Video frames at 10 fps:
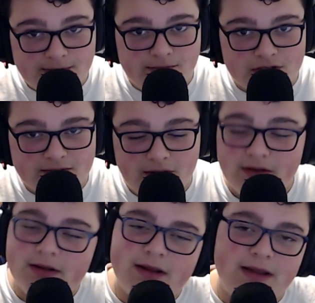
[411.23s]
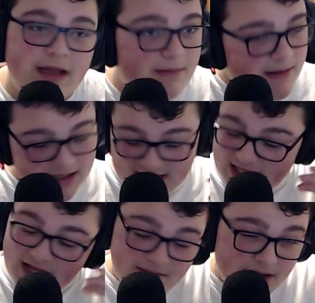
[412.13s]
First of all, not, not, not at the
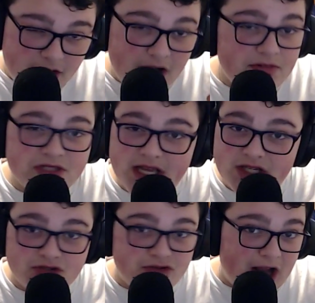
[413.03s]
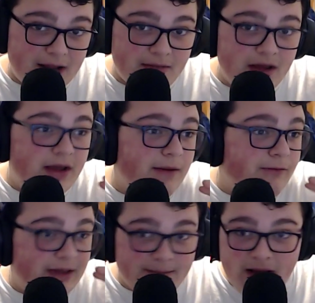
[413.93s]
end of the video. I'm just saying subscribe,
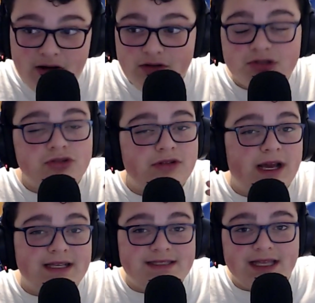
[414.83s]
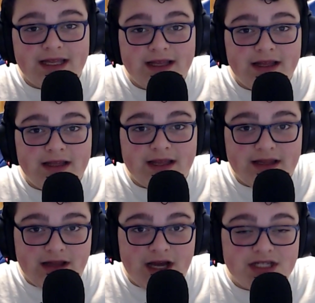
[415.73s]
ring the bell so you guys stay
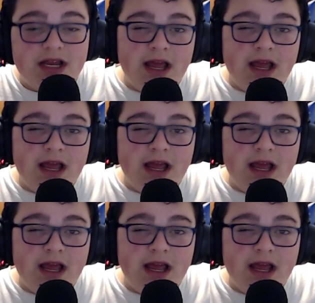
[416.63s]
in touch.